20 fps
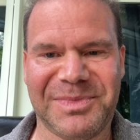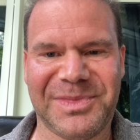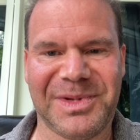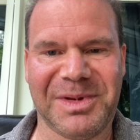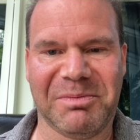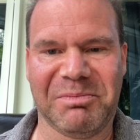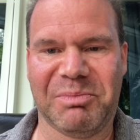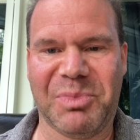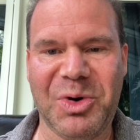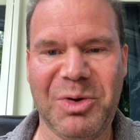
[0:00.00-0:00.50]
the
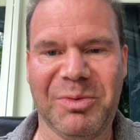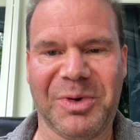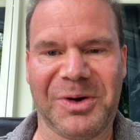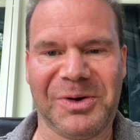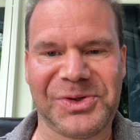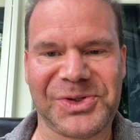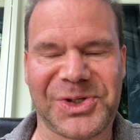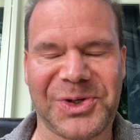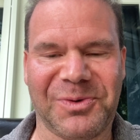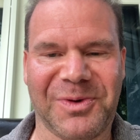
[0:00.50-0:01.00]

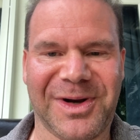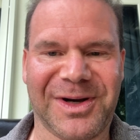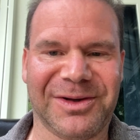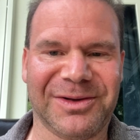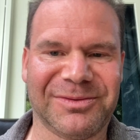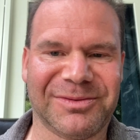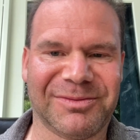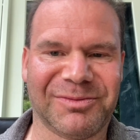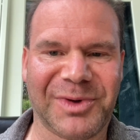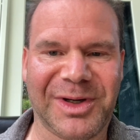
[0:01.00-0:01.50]
boomers who want
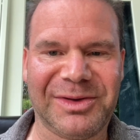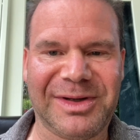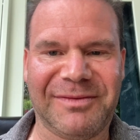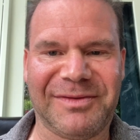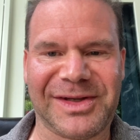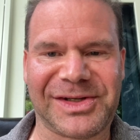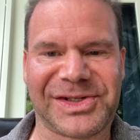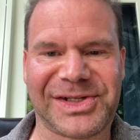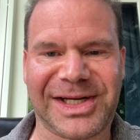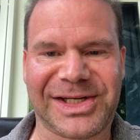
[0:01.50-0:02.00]
to relive
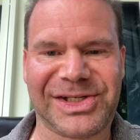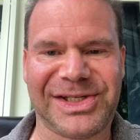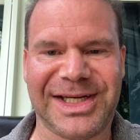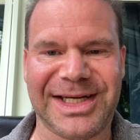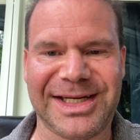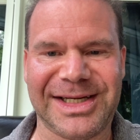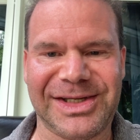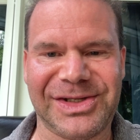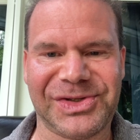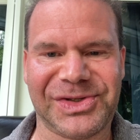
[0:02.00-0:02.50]
the
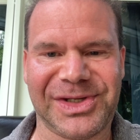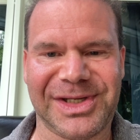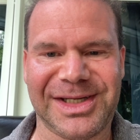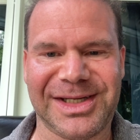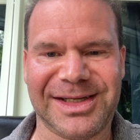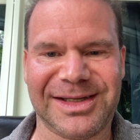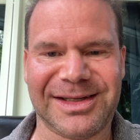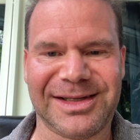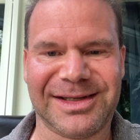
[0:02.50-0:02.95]
60s and